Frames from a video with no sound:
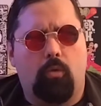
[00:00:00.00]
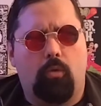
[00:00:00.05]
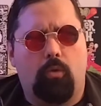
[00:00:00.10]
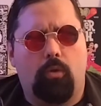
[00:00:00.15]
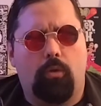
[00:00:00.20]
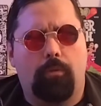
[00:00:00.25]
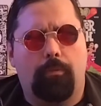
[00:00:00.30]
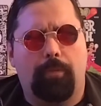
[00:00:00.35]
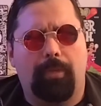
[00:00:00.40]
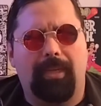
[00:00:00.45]

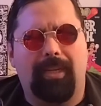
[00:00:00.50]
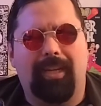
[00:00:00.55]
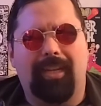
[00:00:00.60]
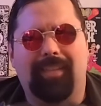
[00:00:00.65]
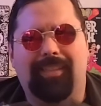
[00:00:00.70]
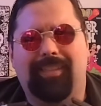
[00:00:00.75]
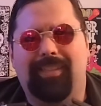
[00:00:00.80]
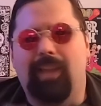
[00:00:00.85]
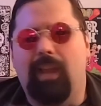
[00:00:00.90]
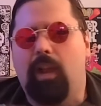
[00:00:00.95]
horror, but
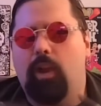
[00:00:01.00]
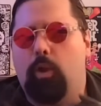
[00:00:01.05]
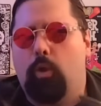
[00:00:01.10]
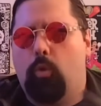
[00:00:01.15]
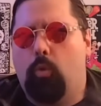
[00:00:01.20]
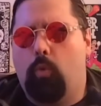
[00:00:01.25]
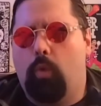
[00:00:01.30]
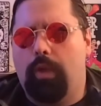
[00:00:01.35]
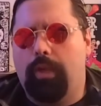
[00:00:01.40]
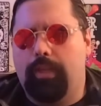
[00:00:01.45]
it's not
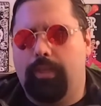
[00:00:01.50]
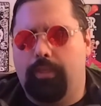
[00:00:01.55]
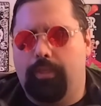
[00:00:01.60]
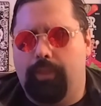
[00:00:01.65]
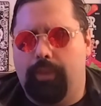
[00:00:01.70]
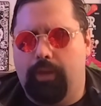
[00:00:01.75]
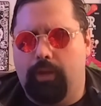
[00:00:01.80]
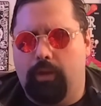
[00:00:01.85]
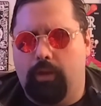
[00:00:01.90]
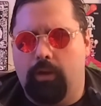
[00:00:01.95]
quite
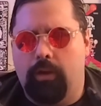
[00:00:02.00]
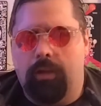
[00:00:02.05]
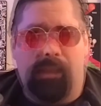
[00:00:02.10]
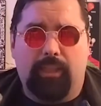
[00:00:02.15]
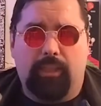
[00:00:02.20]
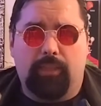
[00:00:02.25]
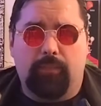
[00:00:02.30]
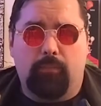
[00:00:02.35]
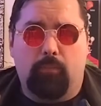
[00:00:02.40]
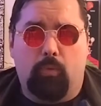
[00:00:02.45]
there.
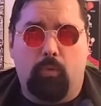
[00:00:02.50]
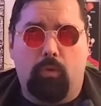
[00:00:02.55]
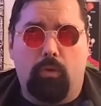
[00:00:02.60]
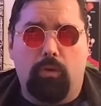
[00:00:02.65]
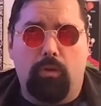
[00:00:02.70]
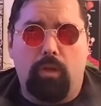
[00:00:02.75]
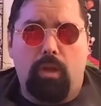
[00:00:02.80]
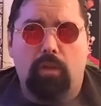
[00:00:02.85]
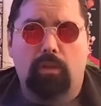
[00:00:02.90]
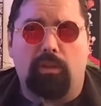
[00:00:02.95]
It's
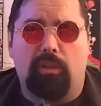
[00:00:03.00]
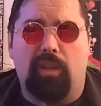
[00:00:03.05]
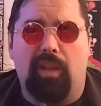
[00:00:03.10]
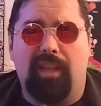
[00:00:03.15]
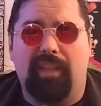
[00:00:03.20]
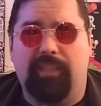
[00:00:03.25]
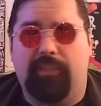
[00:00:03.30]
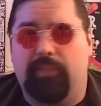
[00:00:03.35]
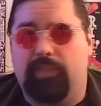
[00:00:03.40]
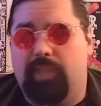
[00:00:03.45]
more along the
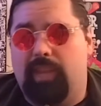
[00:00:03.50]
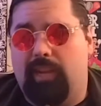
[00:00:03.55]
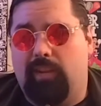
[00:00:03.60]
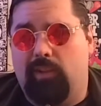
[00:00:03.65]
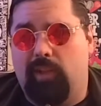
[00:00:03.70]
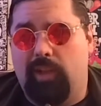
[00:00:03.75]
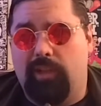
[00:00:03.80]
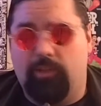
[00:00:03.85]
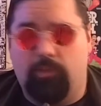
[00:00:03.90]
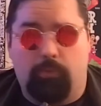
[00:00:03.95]
lines of a
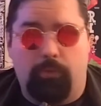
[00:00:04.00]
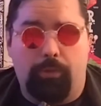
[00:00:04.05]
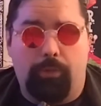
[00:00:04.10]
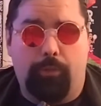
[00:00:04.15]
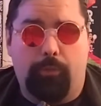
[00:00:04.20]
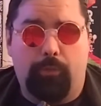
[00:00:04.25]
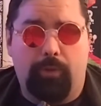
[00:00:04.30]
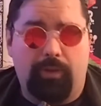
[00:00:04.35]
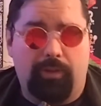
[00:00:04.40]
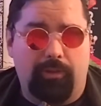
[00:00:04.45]
psychological
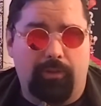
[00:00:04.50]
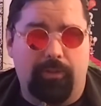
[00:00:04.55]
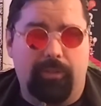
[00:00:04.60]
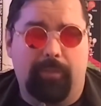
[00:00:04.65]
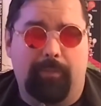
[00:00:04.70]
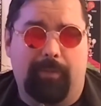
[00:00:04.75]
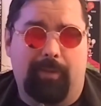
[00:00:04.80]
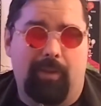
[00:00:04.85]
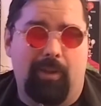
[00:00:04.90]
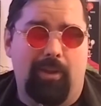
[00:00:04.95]
thriller,
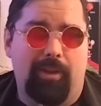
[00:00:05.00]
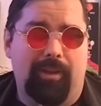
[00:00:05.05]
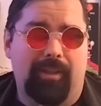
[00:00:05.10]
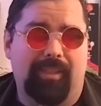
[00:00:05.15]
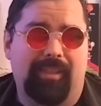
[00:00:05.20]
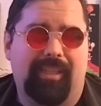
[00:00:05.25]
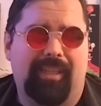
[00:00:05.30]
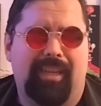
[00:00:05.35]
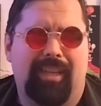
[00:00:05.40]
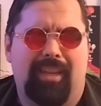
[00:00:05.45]
to be
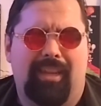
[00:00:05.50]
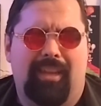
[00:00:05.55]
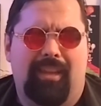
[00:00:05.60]
honest,